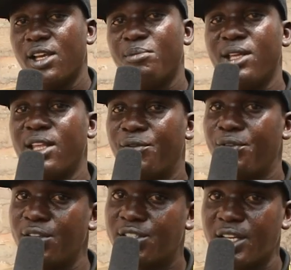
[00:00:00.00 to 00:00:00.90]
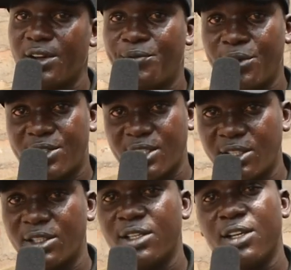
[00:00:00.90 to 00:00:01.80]
make they finish
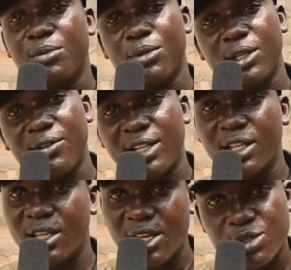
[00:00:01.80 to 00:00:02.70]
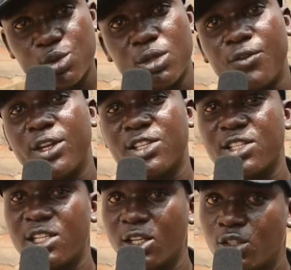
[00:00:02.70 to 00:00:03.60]
everything. But nevertheless, now they
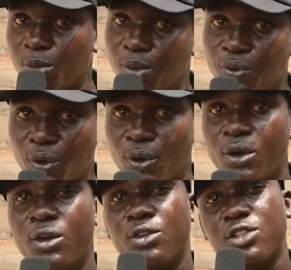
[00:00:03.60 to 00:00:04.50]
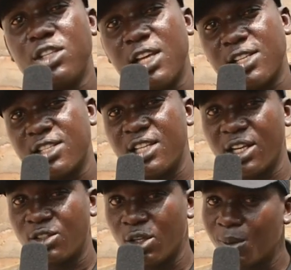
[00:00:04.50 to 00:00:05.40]
see their job before. See yes,
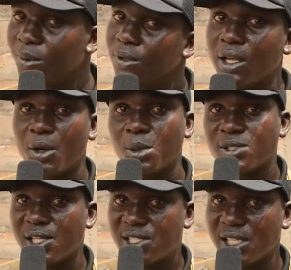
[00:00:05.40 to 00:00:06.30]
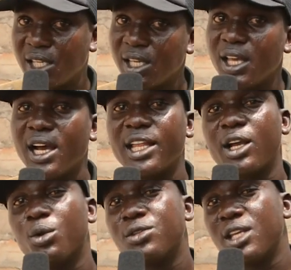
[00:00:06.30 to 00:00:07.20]
their job now authentic, and they
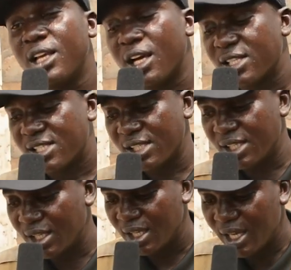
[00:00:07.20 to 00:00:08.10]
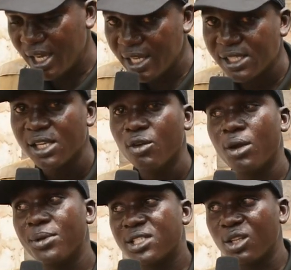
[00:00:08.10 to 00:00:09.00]
go dig until the end.
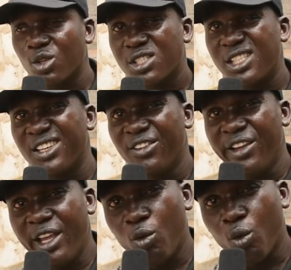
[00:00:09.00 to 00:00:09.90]
When we say they'll see the real